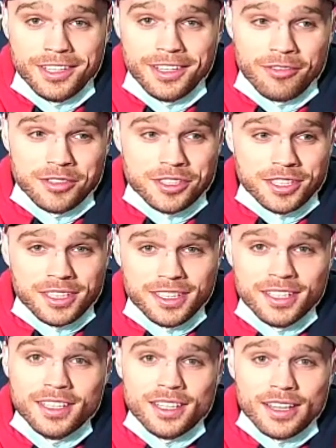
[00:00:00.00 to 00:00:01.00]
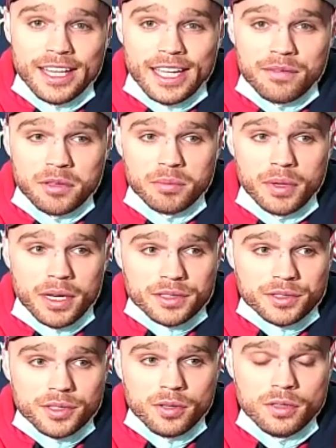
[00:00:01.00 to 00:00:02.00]
Obviously, like having the puck.
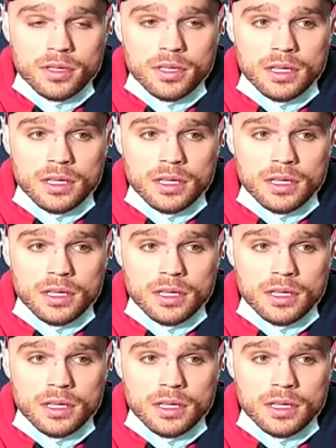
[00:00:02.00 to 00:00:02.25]
So,